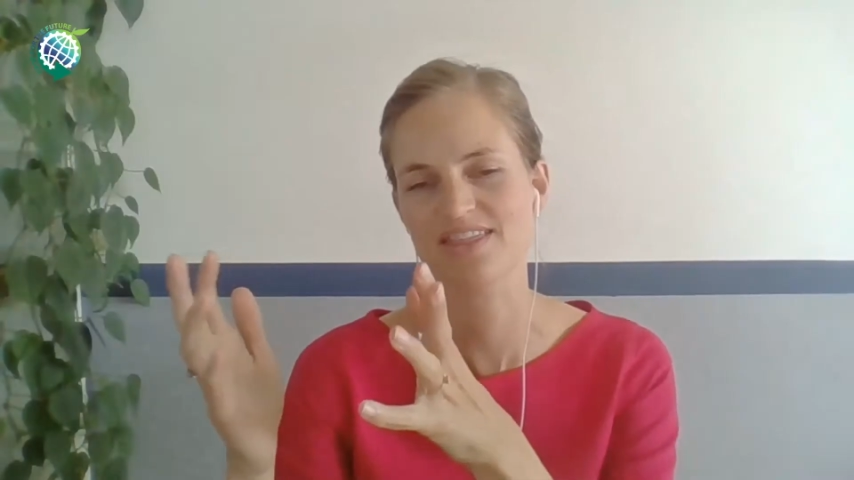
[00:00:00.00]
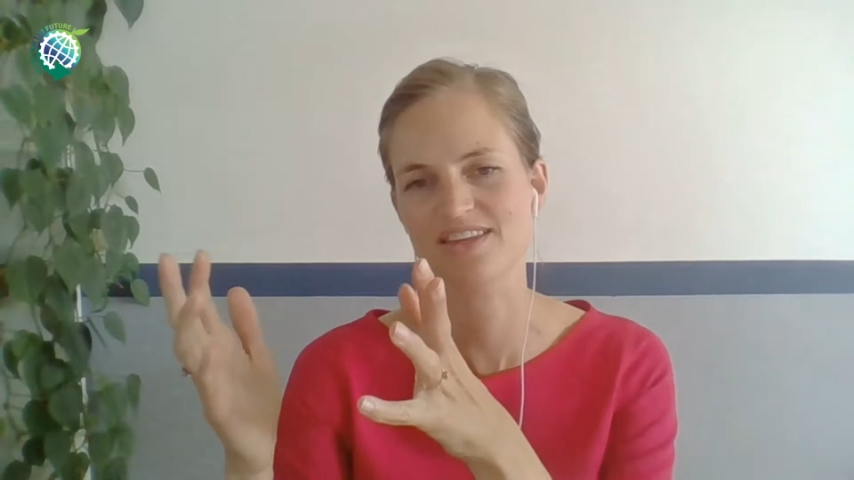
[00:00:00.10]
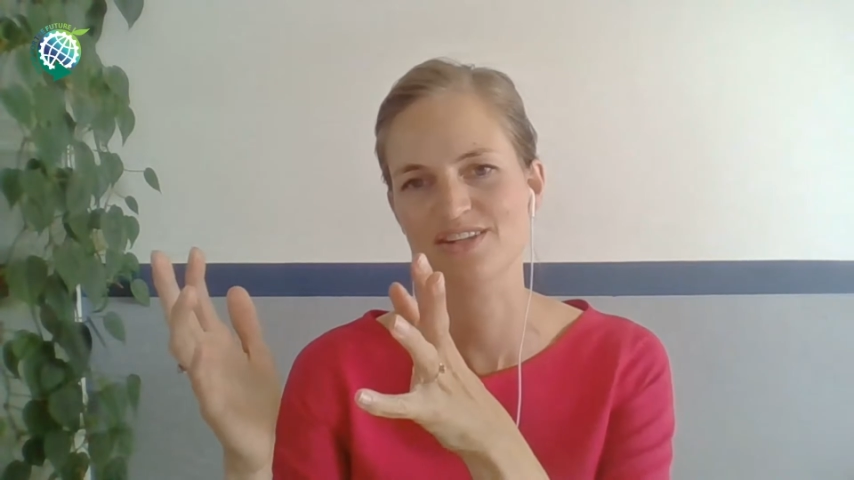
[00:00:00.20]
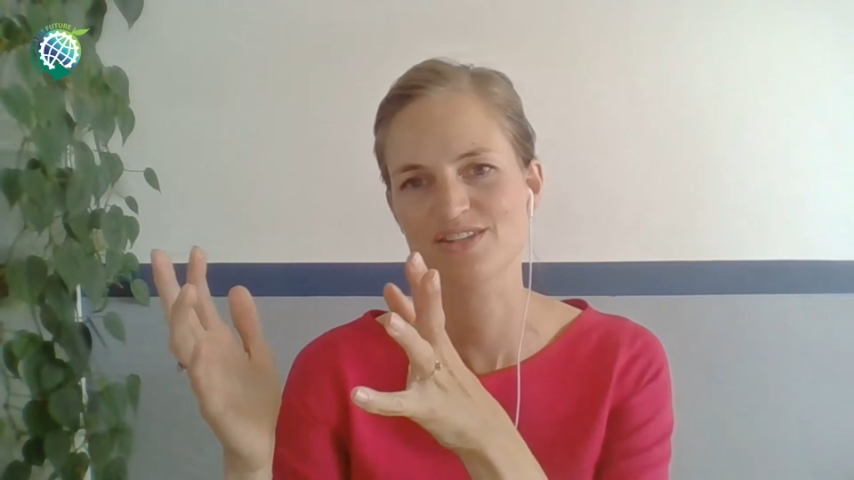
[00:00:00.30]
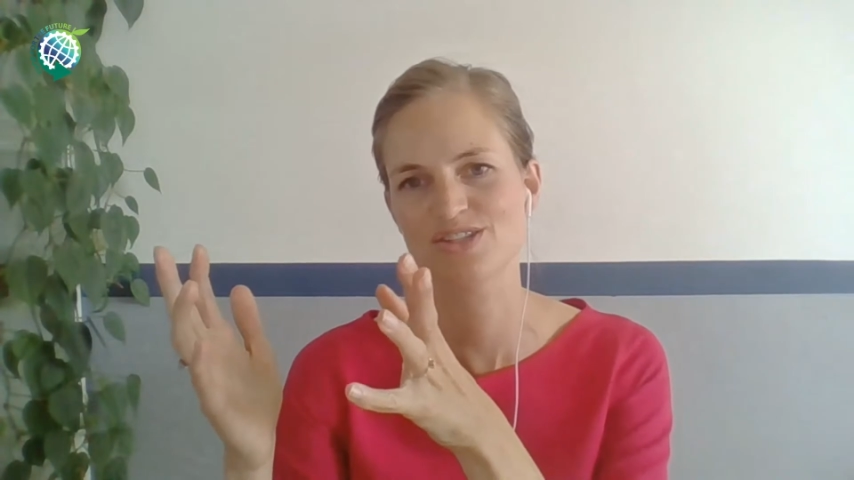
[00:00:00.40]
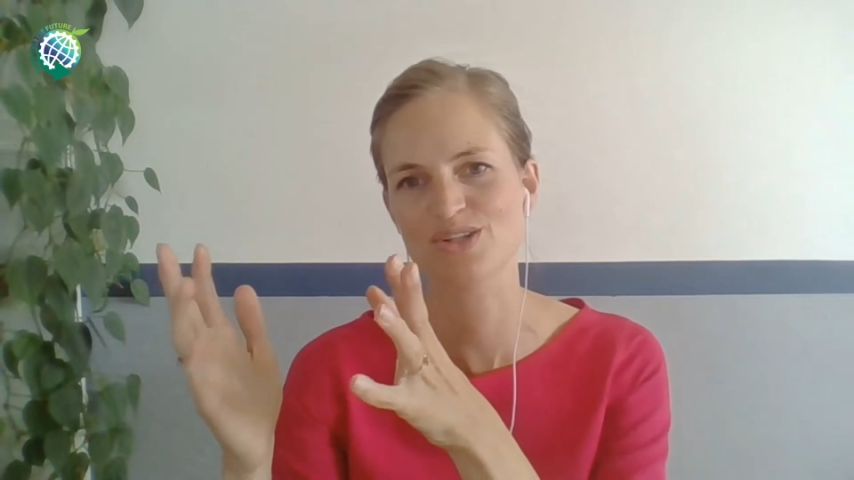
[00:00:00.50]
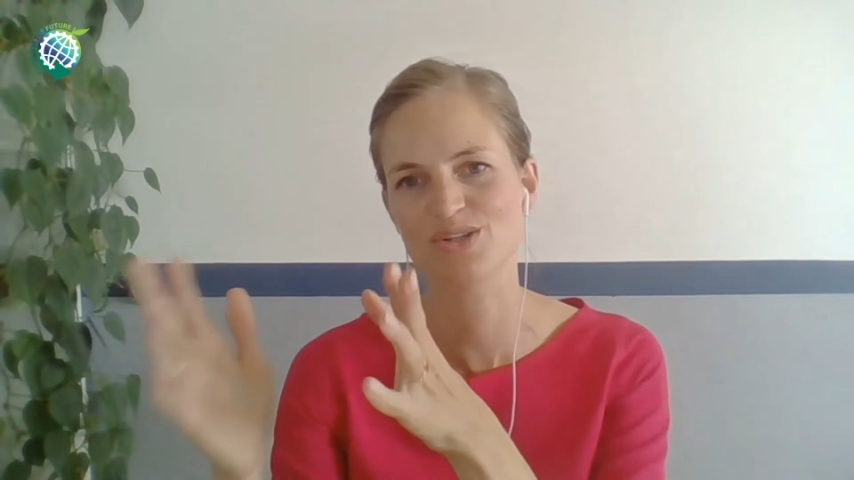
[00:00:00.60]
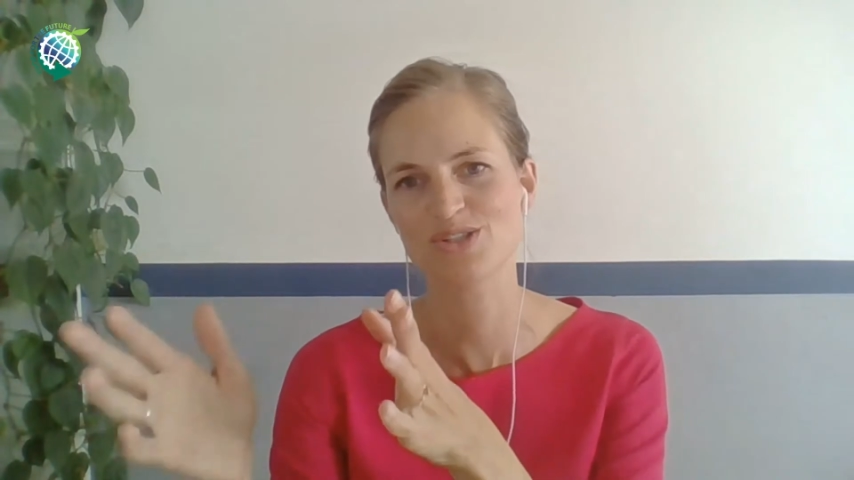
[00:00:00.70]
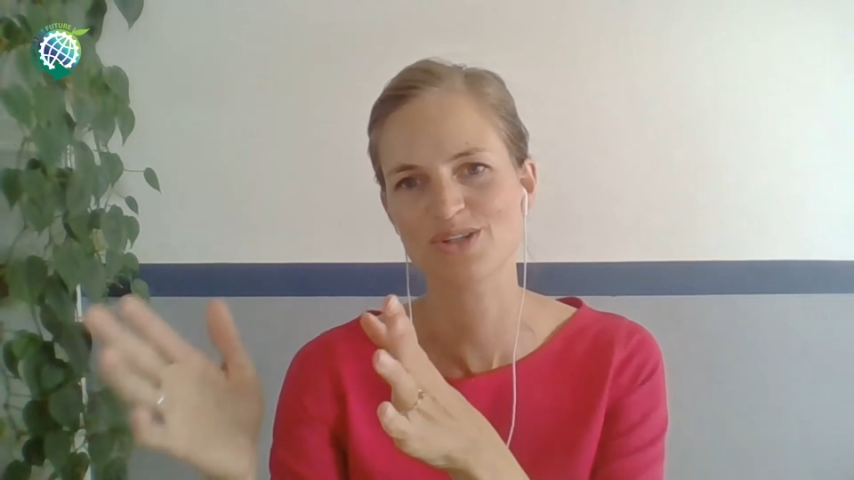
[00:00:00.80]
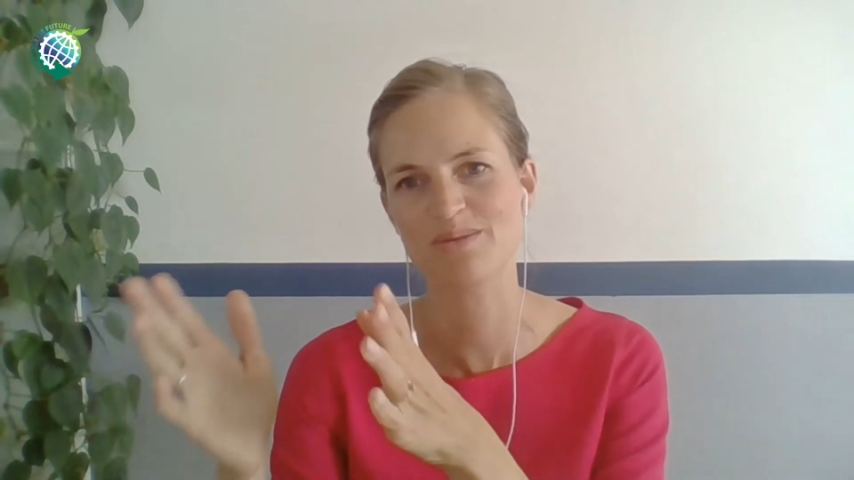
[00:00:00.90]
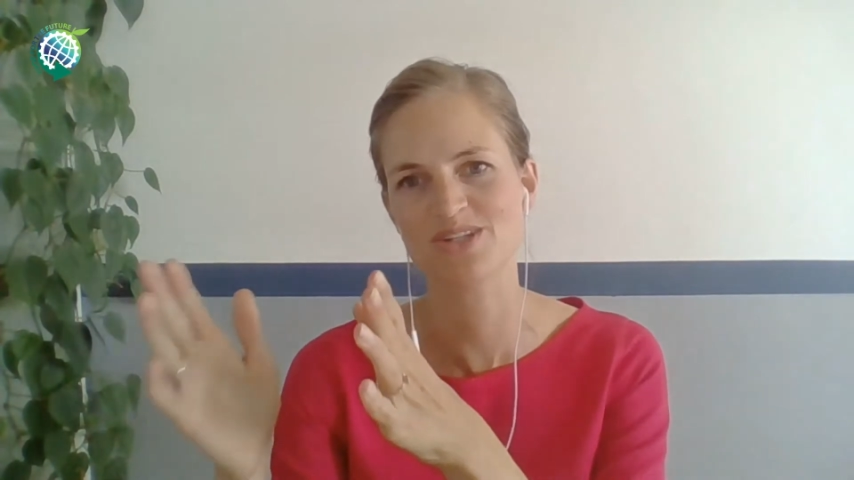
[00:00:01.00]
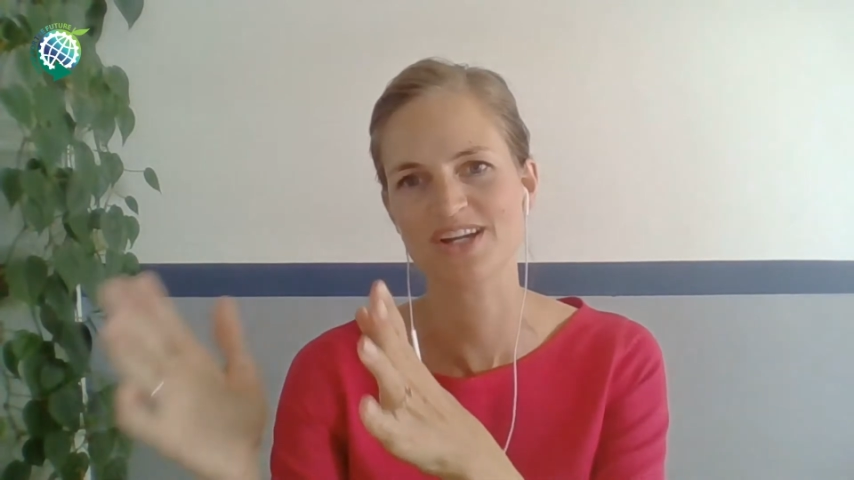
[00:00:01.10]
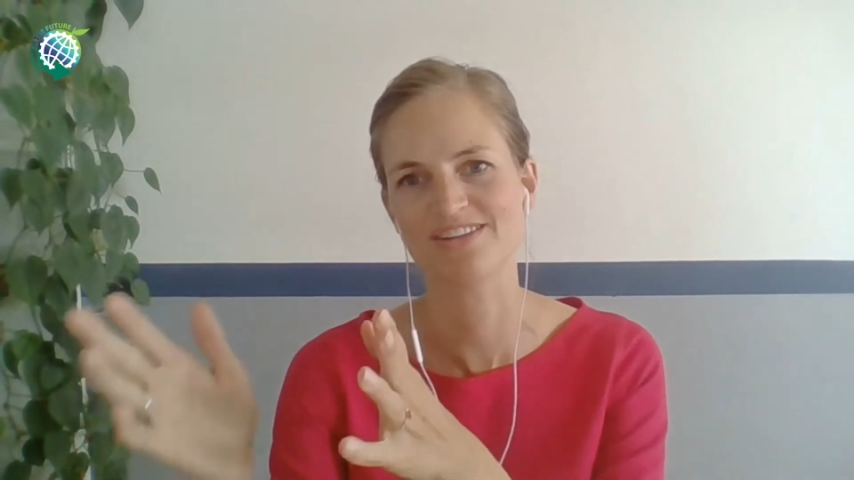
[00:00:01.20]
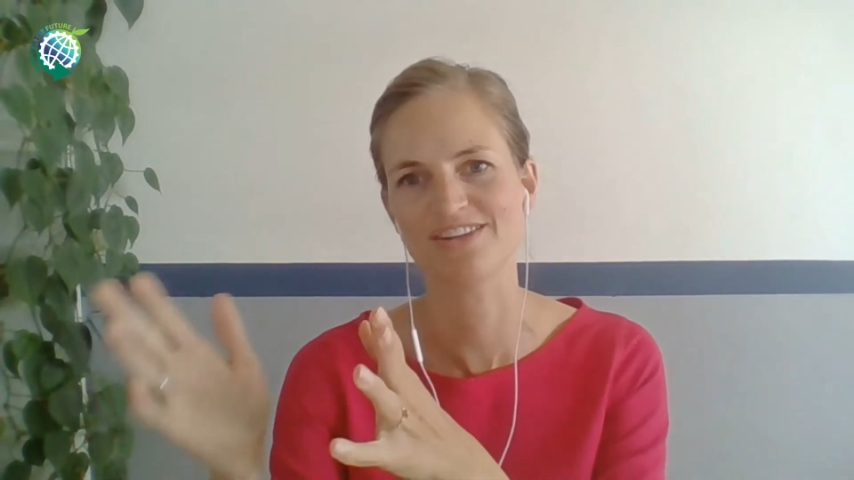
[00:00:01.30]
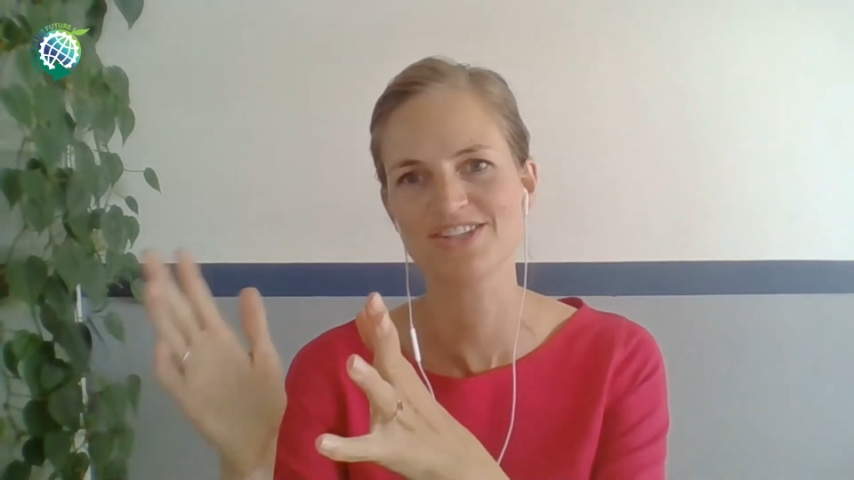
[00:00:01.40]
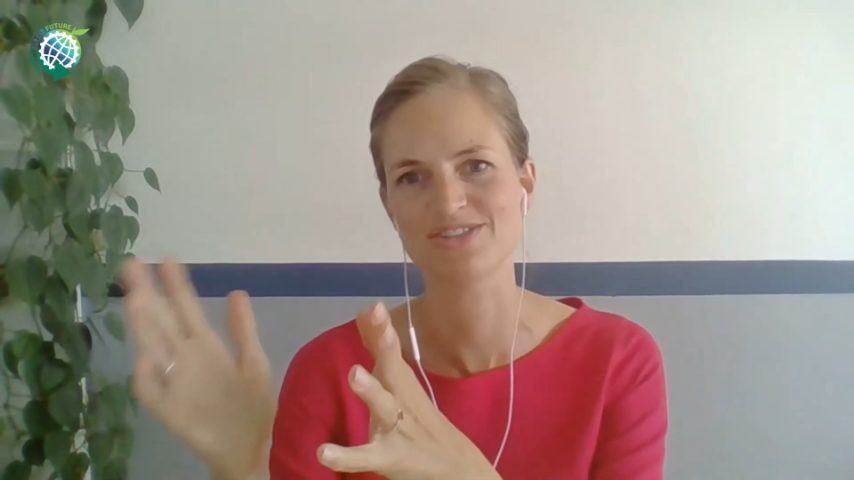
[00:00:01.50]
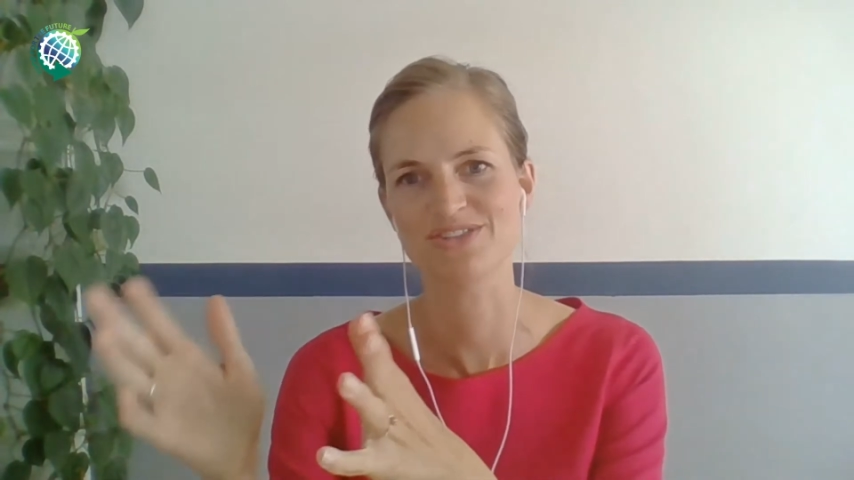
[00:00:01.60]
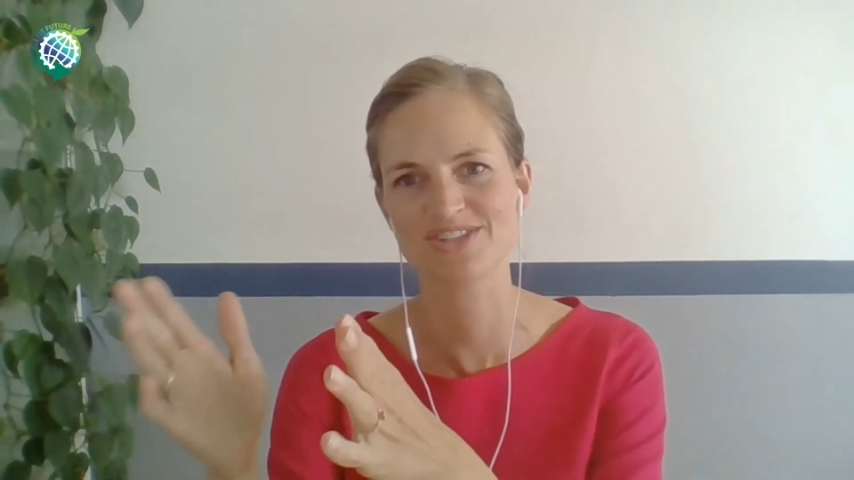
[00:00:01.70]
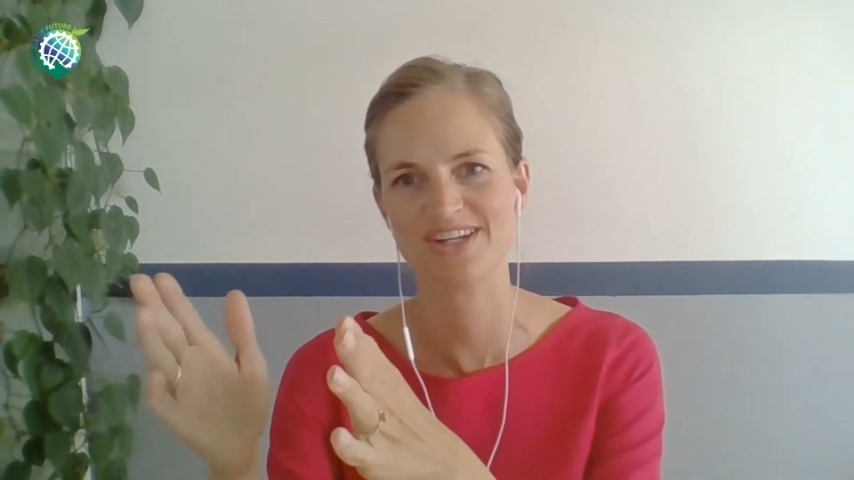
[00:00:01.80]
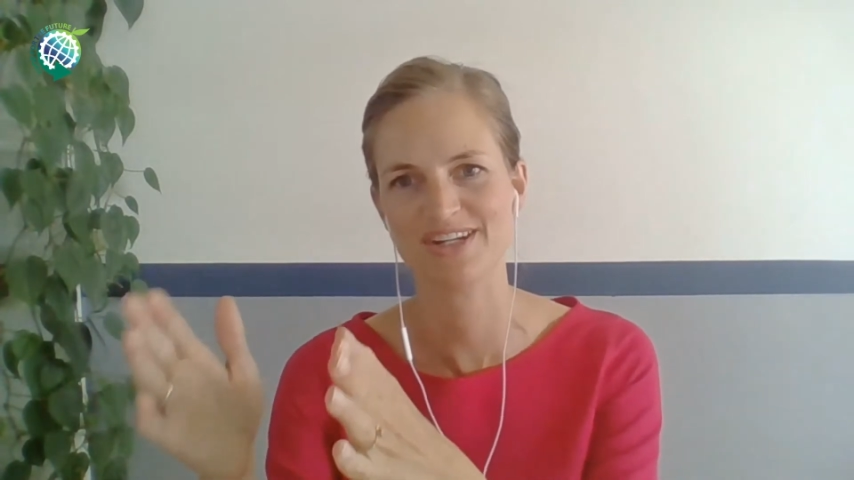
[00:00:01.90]
at the social and
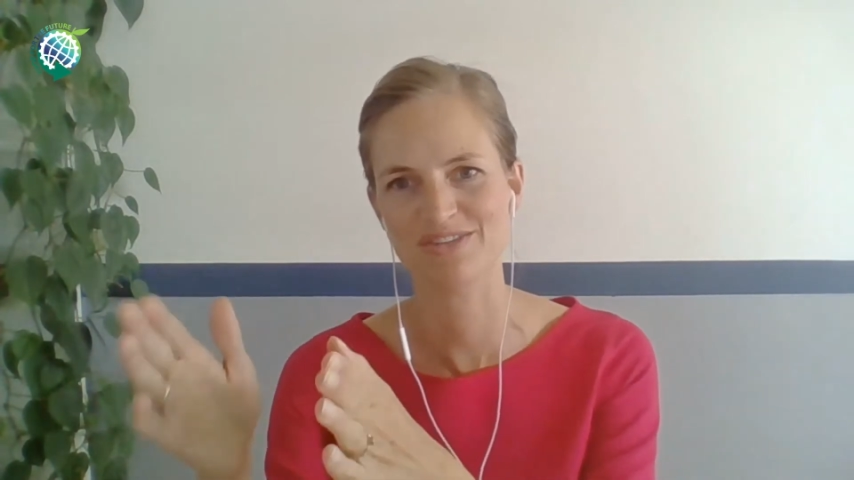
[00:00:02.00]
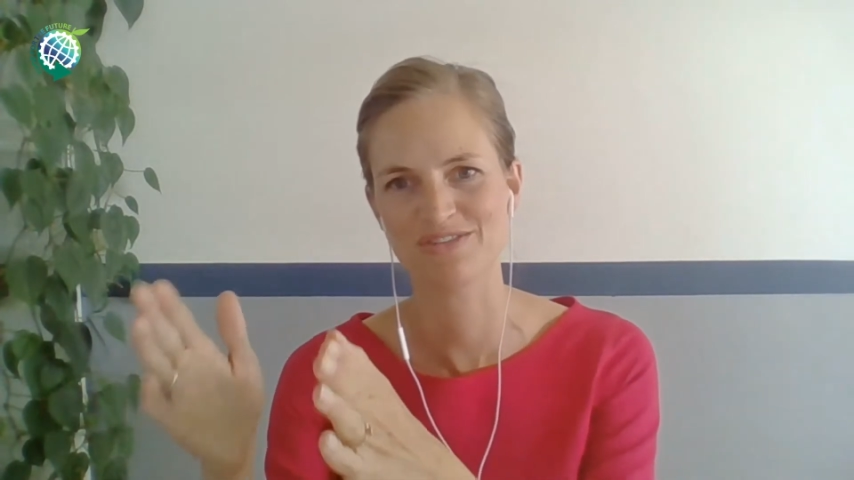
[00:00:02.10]
psychological side